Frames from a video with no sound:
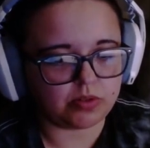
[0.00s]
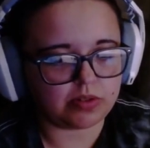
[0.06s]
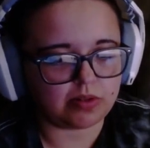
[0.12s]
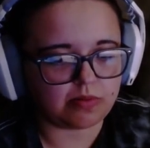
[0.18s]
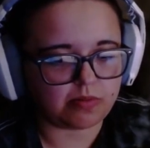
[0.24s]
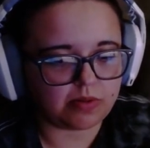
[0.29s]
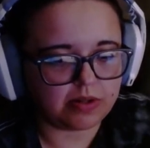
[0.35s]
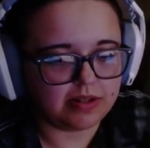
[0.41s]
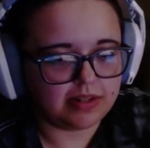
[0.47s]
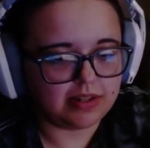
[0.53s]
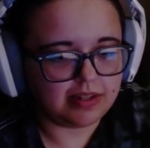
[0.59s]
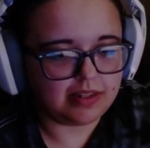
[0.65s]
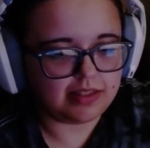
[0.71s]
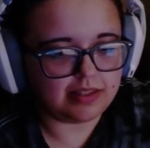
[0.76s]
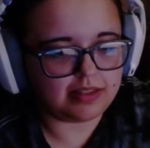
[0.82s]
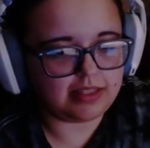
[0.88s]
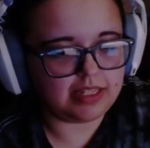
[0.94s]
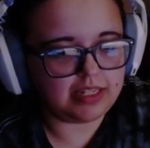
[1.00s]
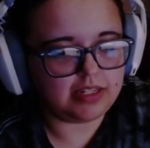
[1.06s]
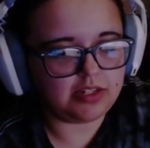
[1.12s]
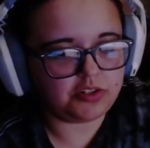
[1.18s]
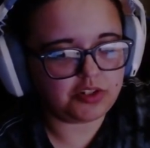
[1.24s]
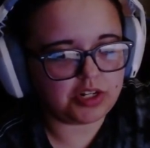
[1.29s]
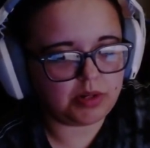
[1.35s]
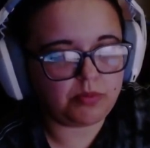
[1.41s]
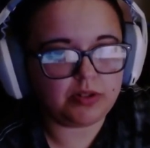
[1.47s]
So the
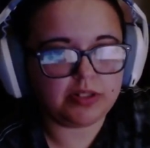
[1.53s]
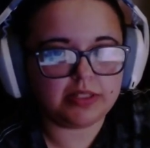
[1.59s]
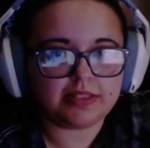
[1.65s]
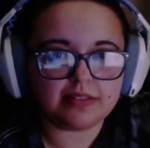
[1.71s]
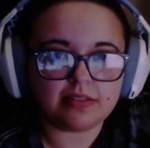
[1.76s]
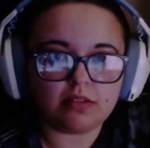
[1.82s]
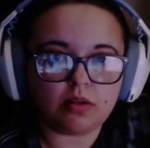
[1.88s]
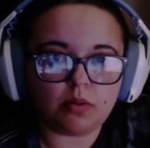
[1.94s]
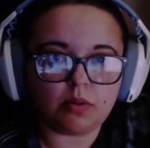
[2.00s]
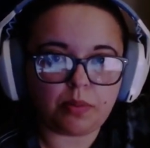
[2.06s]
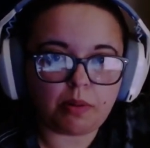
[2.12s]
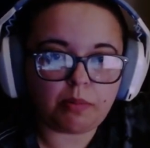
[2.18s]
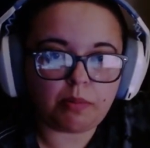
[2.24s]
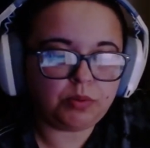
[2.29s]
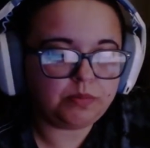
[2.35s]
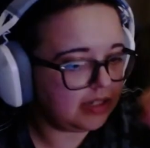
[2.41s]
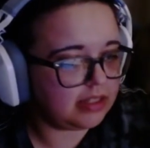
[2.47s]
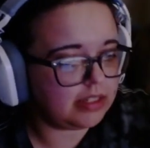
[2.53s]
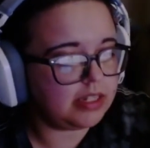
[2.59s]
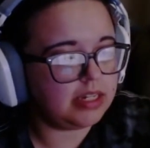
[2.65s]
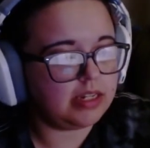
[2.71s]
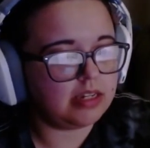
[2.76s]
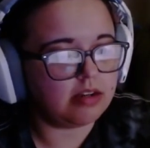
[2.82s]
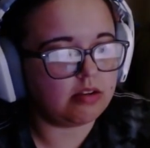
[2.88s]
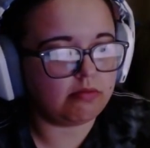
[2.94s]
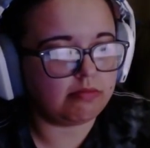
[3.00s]
channel points is a little bubble.
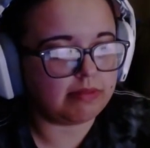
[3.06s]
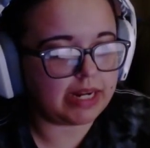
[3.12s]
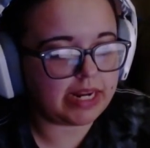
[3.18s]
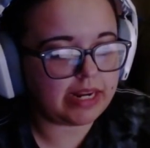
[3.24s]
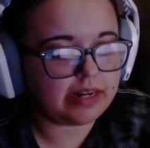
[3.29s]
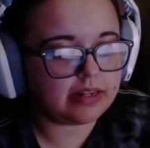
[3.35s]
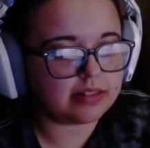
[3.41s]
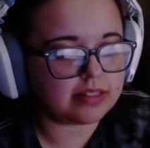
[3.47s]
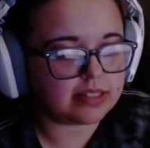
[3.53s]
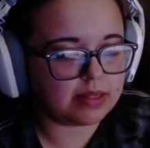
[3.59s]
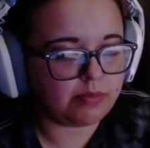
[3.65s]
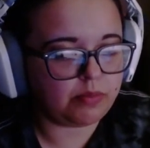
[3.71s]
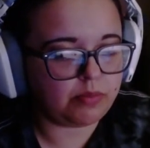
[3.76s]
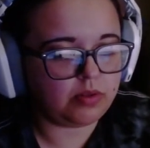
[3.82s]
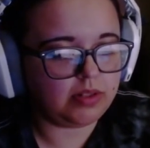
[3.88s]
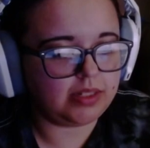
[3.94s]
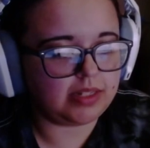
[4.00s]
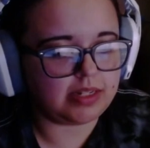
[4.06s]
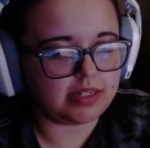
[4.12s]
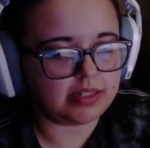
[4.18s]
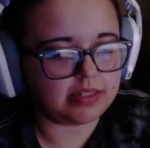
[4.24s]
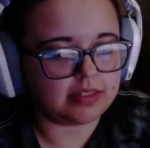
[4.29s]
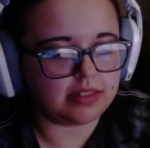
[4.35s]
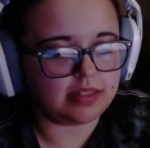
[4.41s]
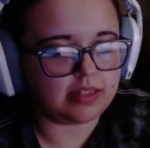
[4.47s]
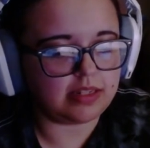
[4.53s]
The raid symbol
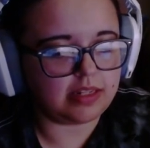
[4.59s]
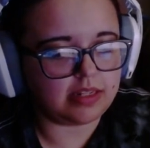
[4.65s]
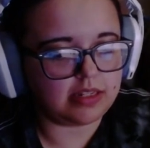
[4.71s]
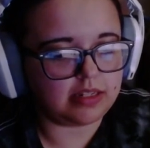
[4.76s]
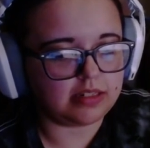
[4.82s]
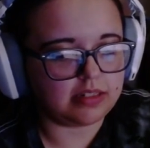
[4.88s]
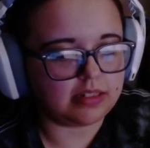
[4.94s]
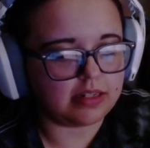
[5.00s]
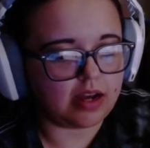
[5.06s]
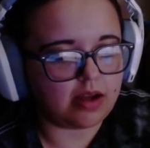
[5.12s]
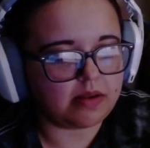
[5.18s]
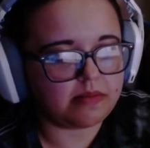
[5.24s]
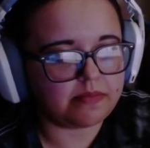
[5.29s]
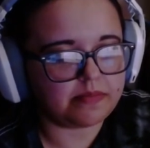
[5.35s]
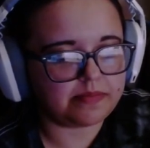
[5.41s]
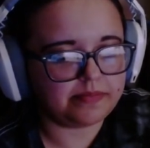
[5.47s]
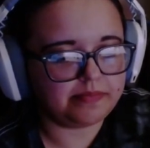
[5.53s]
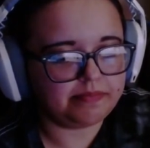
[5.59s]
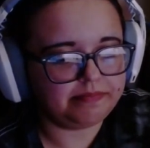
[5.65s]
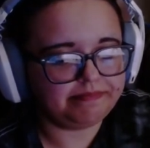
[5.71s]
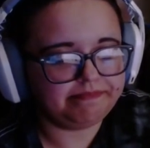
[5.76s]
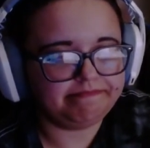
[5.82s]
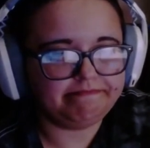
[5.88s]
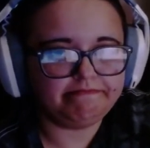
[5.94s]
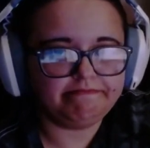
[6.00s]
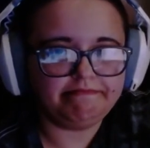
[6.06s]
is the
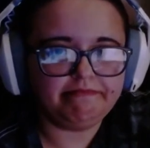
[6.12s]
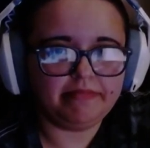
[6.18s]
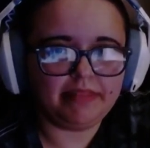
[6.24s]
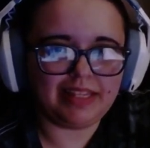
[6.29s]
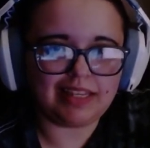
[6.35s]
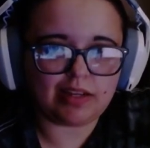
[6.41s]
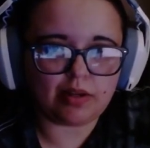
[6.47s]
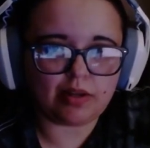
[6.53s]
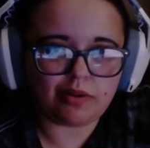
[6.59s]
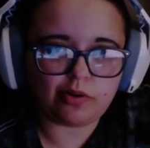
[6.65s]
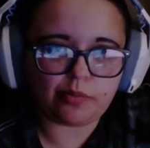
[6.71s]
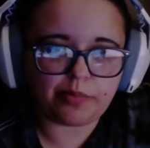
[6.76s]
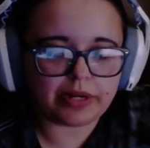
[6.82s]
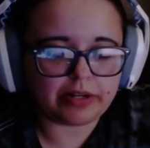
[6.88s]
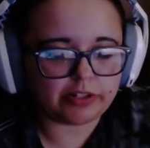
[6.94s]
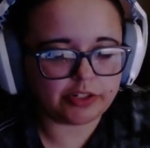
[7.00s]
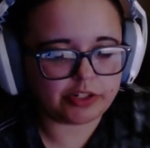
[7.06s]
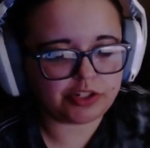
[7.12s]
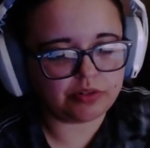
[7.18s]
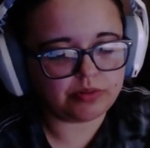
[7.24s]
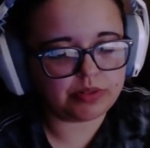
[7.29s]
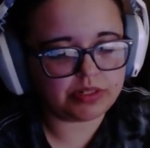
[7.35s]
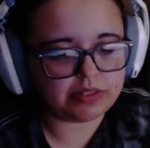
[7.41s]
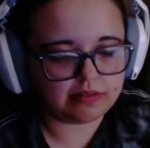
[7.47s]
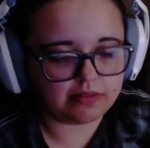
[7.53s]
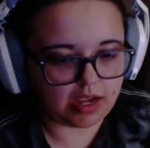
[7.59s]
like a little
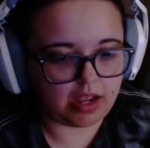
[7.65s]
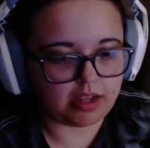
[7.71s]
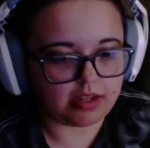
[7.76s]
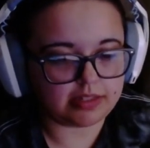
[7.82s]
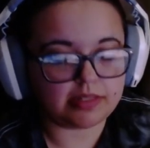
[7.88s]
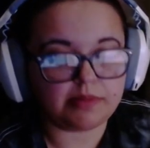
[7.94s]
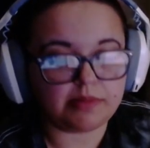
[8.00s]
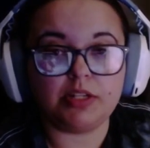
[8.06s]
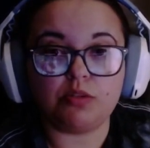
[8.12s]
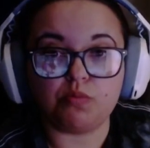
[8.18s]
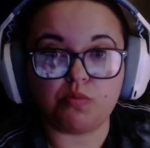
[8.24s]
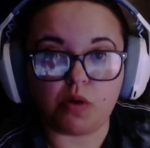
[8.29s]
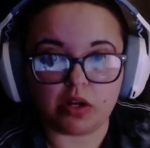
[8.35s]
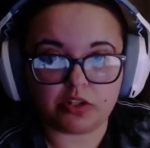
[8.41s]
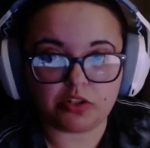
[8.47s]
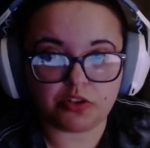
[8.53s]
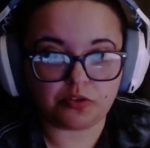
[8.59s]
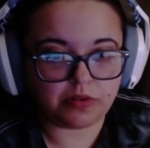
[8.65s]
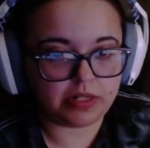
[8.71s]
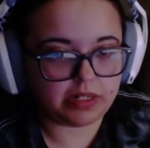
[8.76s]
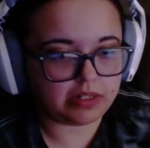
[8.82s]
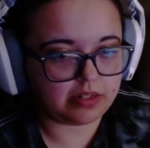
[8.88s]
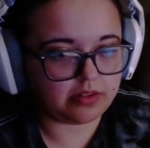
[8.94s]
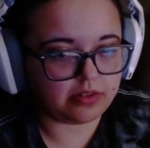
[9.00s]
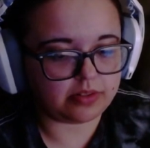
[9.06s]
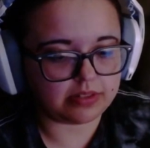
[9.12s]
parachute. Somebody's watch
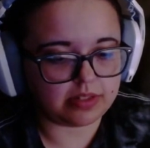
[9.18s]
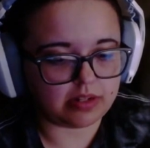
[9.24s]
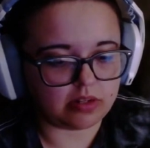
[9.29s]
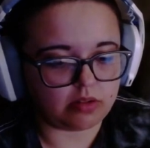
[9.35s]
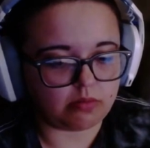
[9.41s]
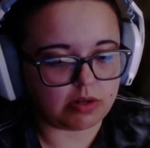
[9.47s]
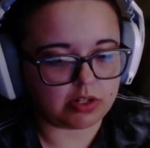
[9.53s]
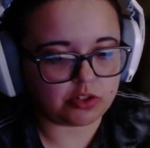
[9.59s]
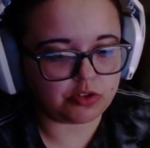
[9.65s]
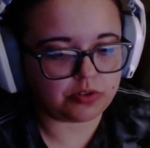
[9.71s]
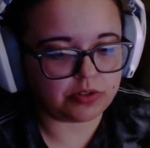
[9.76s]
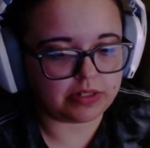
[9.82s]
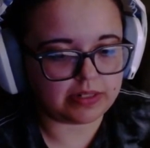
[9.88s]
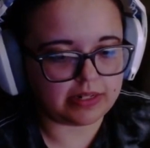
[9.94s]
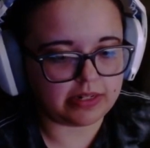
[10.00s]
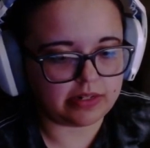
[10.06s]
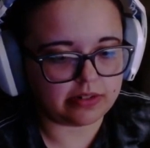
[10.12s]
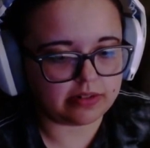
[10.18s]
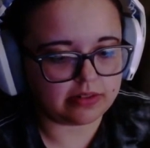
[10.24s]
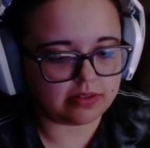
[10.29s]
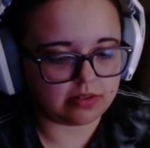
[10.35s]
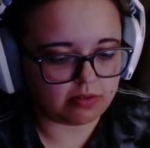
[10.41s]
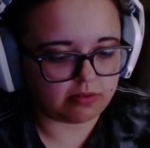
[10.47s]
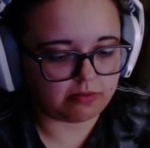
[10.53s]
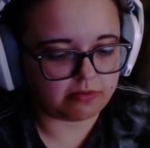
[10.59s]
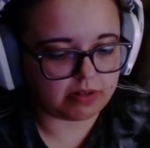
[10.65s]
streak, you can see all the watch streaks here. It's a
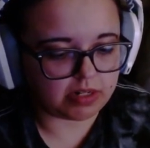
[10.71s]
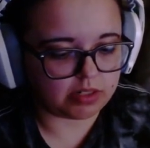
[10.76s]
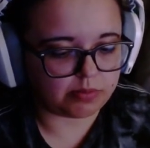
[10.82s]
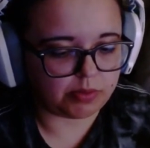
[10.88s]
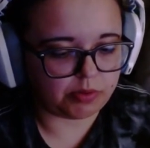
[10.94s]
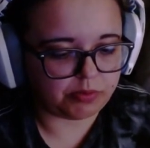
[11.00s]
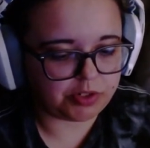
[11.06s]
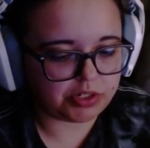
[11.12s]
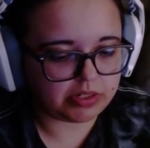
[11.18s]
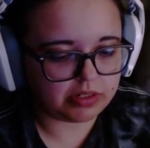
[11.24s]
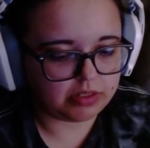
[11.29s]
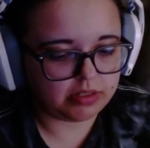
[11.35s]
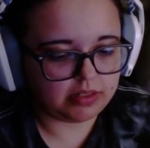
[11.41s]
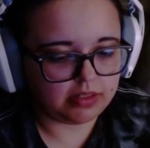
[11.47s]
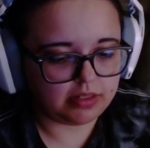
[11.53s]
little fire emoji.